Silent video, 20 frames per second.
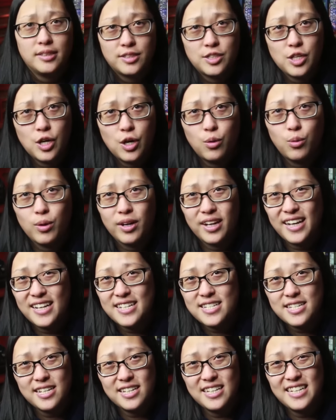So we're
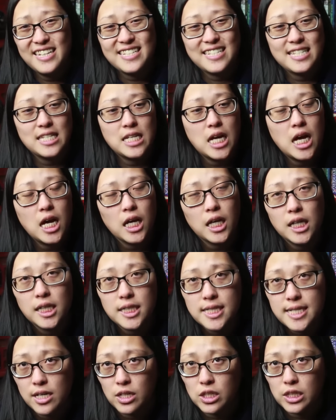guessing he's not going
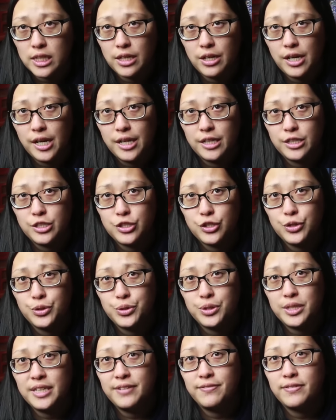to tell Clary the
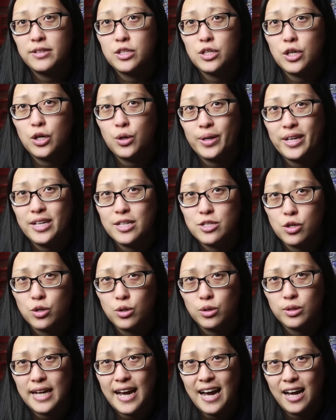truth, even though he
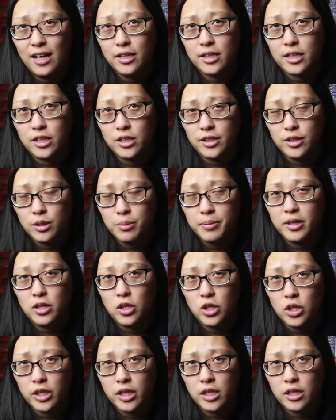told Alec a little bit
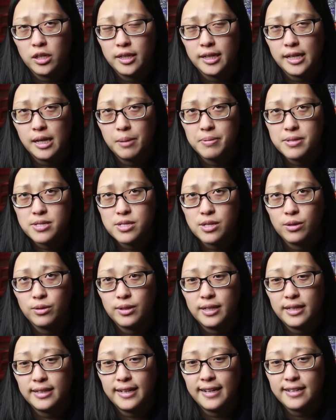earlier in the episode
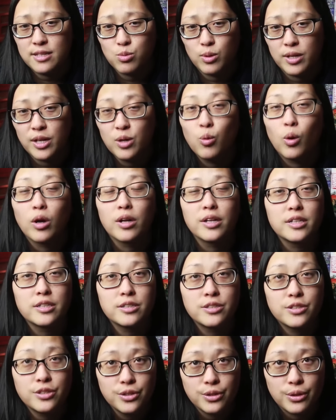that that's what he wanted to
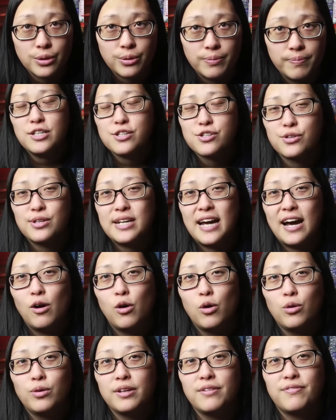do. So now
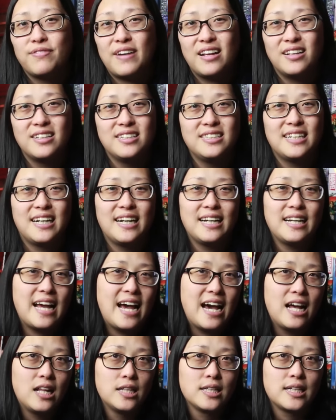only Valentine,
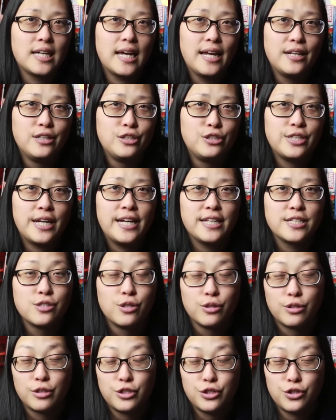Alec, and Jace
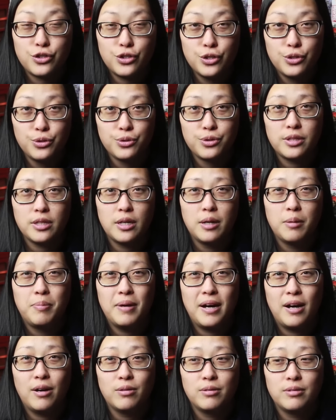know the truth
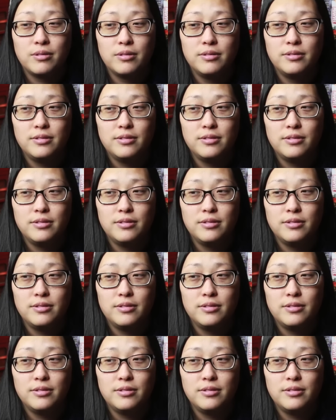about